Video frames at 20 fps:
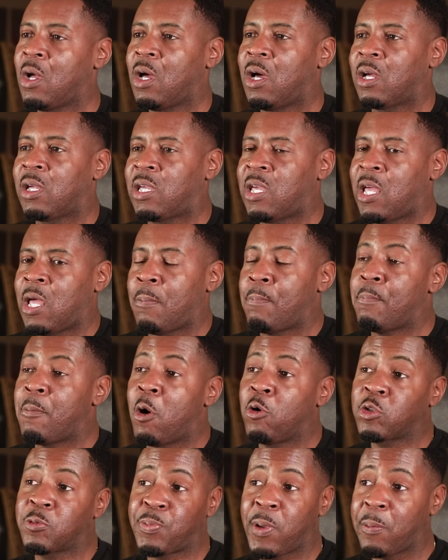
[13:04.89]
Again,
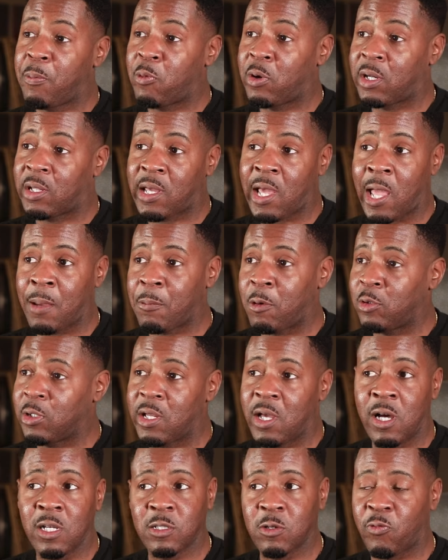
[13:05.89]
most people in the game
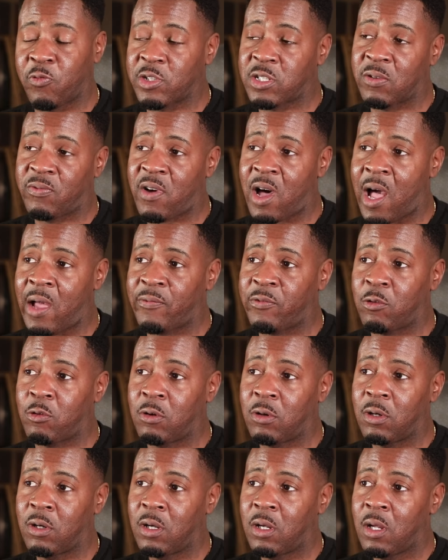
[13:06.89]
only hustle for survival.